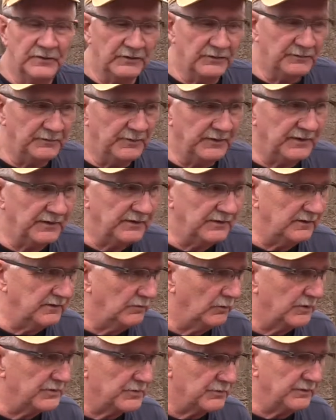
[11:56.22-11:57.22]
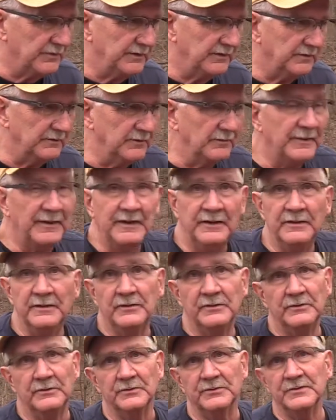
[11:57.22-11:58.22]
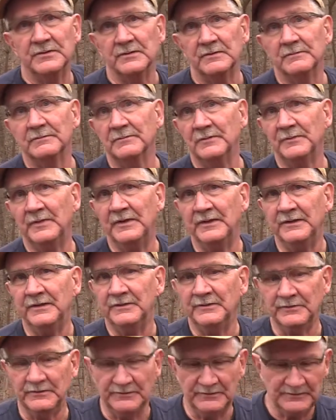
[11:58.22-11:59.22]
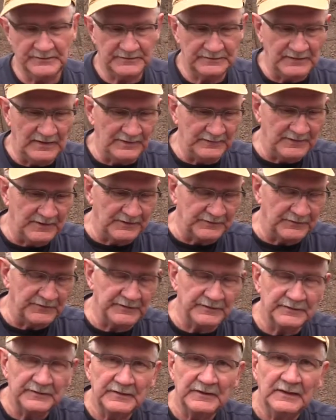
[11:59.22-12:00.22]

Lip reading: Could be. What's real? Nobody knows. Nobody knows. I'm not real.